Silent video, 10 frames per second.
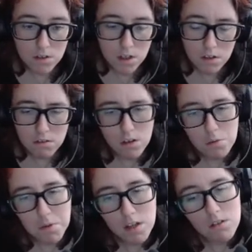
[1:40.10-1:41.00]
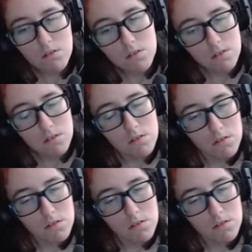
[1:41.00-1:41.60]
Not 30 miles?